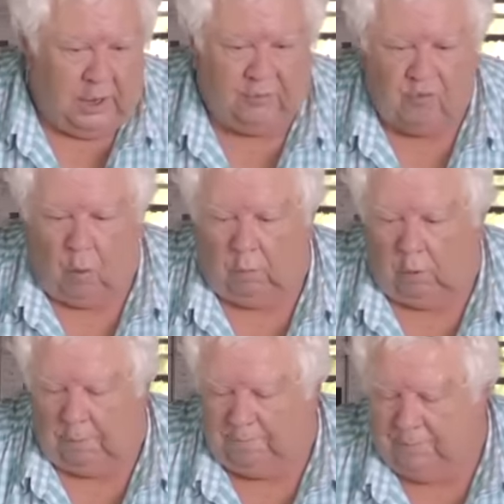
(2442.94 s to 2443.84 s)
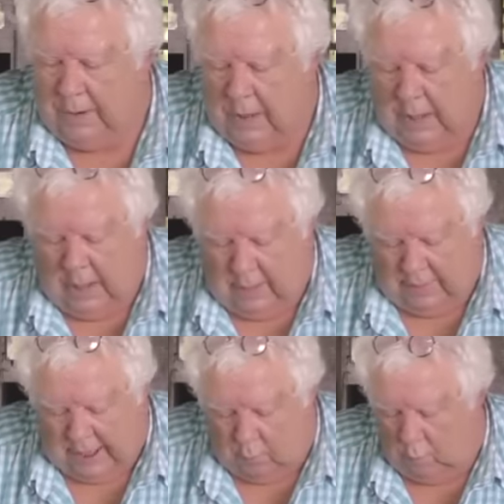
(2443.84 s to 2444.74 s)
controller,
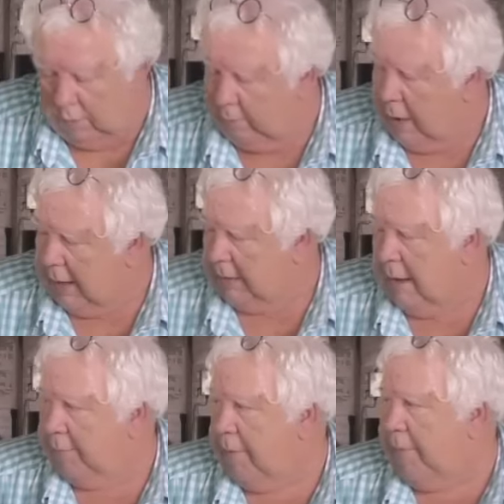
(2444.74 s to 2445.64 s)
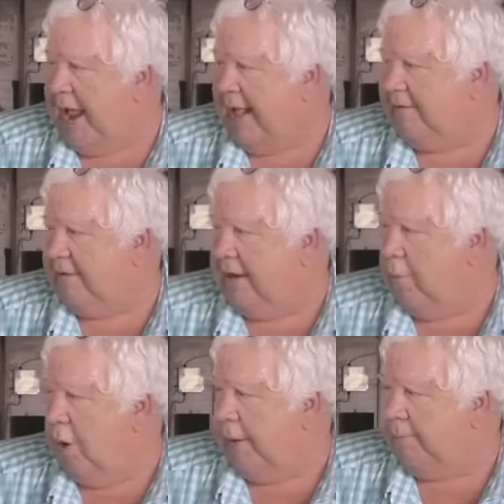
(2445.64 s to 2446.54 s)
that will not come to pass
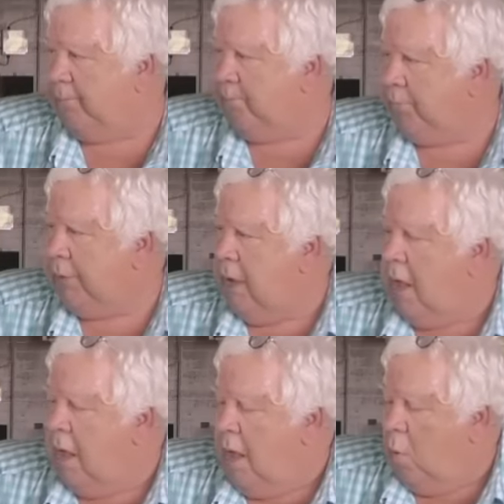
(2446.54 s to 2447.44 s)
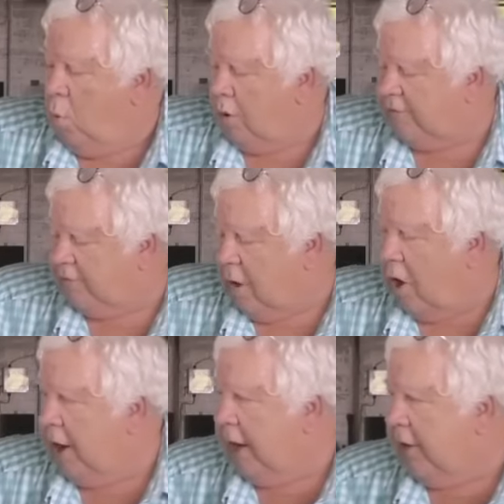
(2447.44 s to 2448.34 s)
anyway. We're
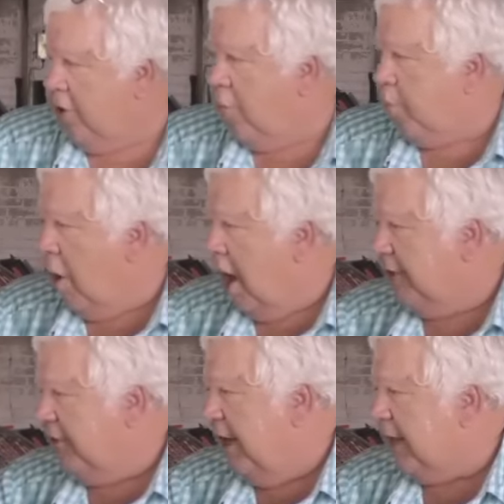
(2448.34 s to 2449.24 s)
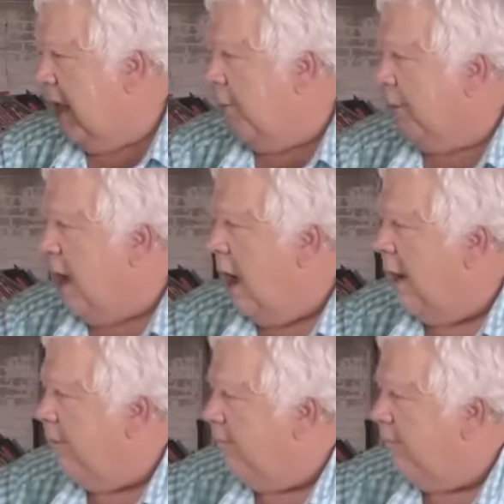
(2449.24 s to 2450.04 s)
starting a new project. I'm kind